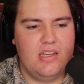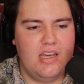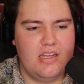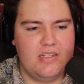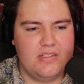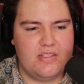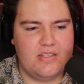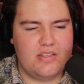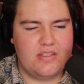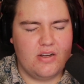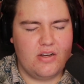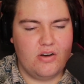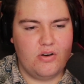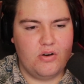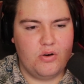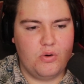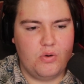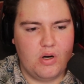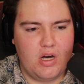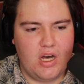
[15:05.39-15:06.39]
And
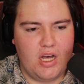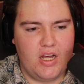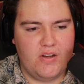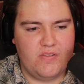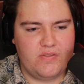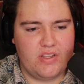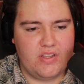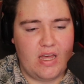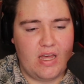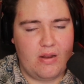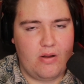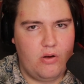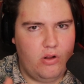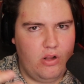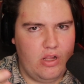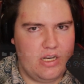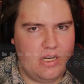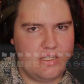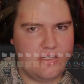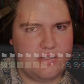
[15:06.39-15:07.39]
so for that,
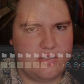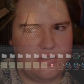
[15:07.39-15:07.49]
all it is